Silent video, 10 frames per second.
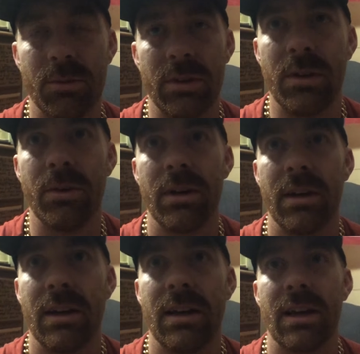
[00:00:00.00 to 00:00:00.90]
with you
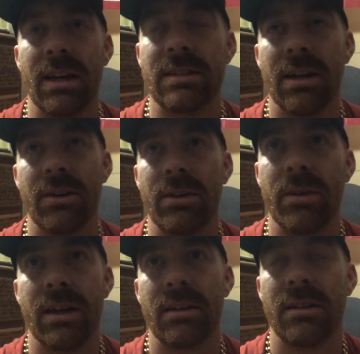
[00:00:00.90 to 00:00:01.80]
and tell you
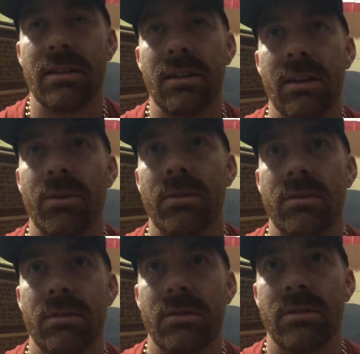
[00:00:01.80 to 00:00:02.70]
that, you know,
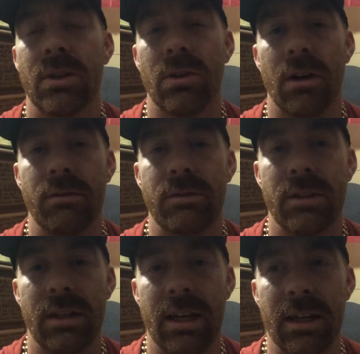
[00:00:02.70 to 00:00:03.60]
you're loved
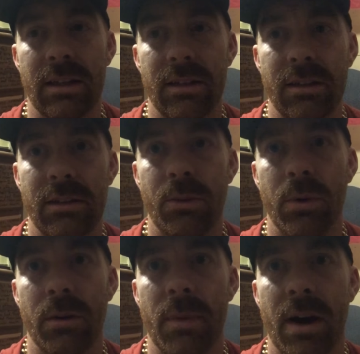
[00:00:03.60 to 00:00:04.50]
and don't
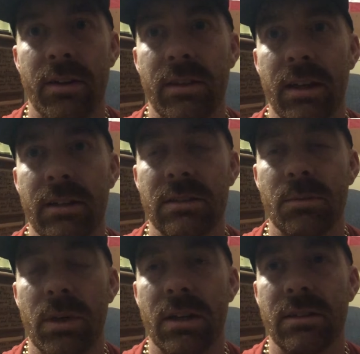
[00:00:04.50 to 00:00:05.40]
worry about things
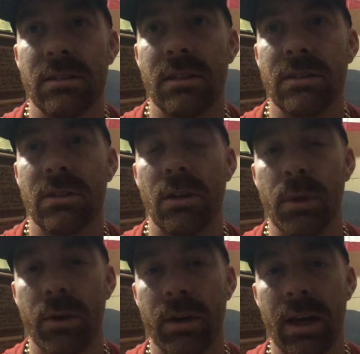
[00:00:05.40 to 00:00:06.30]
because it's going to
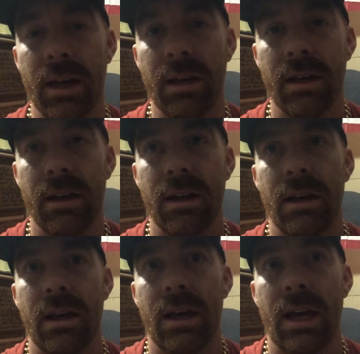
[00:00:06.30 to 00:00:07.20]
be okay.
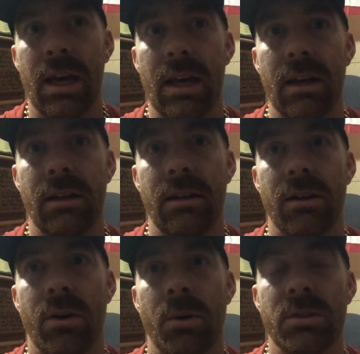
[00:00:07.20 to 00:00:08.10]
And
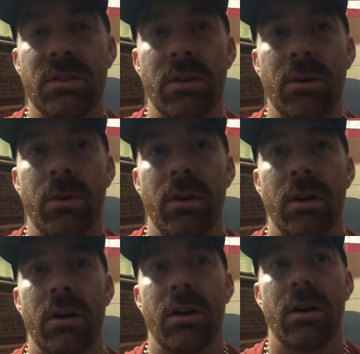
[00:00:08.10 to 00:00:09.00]
also,
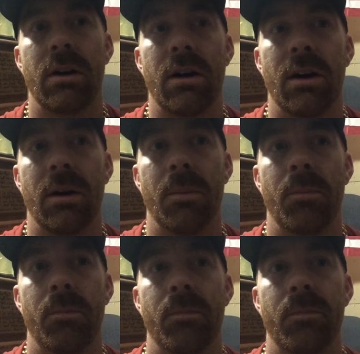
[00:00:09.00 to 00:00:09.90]
um,